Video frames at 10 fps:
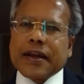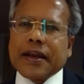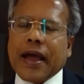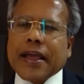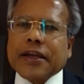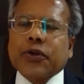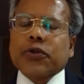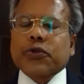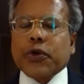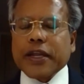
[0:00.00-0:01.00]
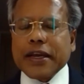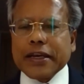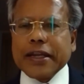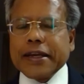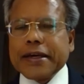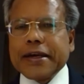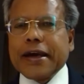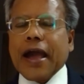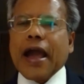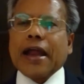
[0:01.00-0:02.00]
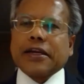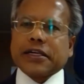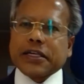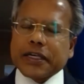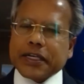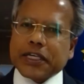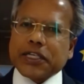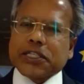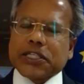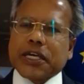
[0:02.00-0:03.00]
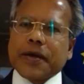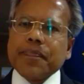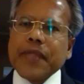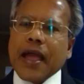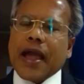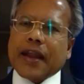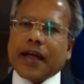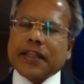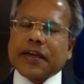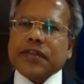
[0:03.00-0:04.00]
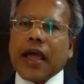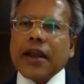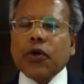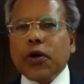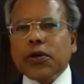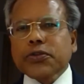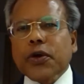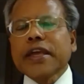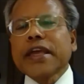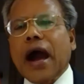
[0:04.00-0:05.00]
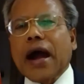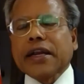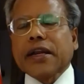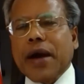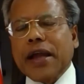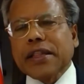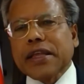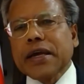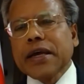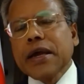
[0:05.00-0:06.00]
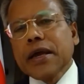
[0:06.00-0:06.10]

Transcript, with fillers: like North Korean leader and Turkish uh, and others. And also he undermined the